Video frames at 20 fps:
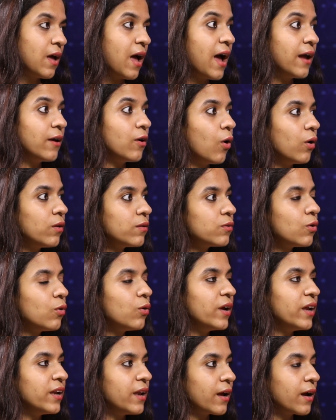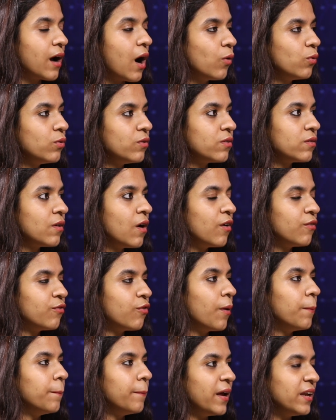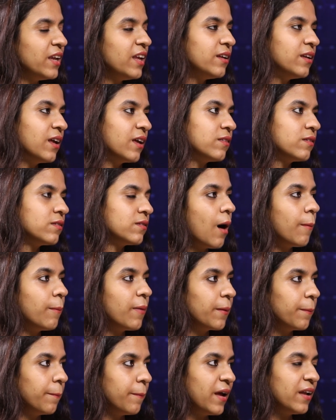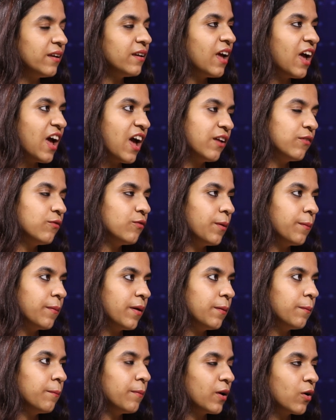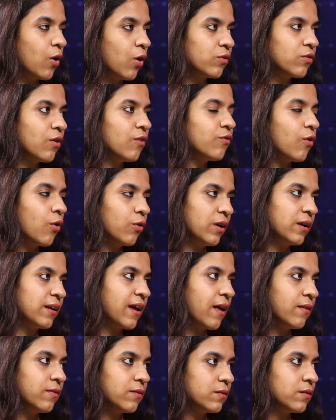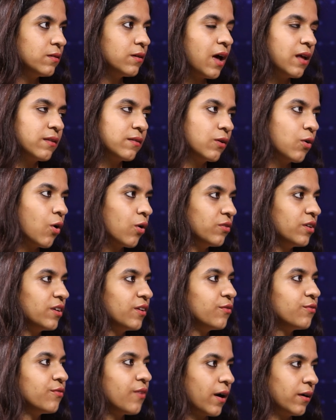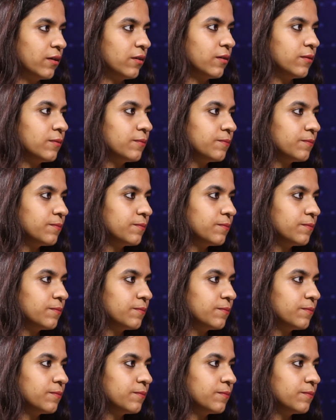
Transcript: And also it accounts for many deaths among men and women because of oral cancer as a causative factor.